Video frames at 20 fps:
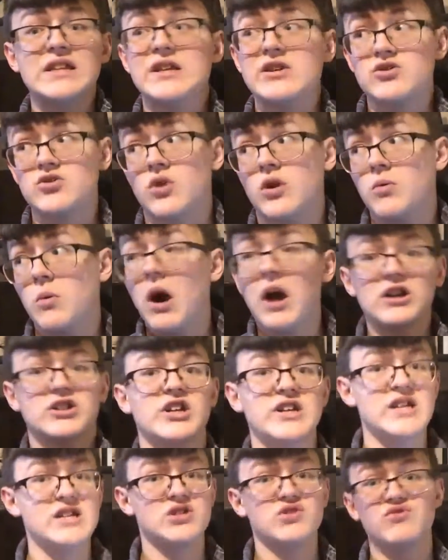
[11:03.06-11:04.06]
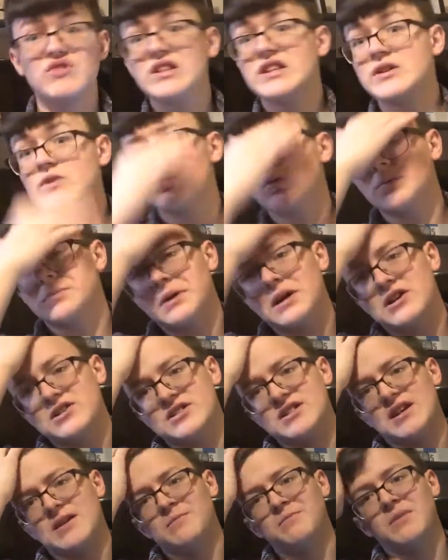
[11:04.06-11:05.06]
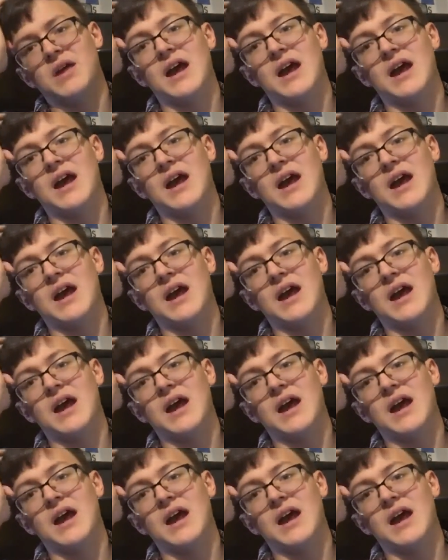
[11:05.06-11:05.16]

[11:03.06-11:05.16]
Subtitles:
enjoy watching. He's a really cool person.